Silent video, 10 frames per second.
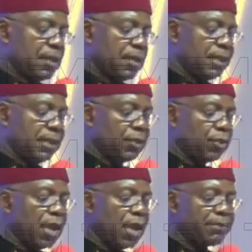In the
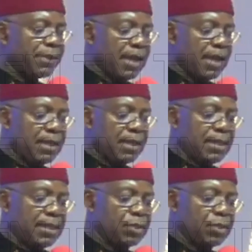new Abia,
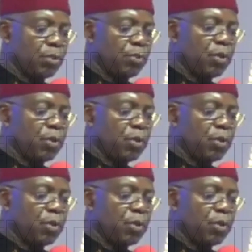it will be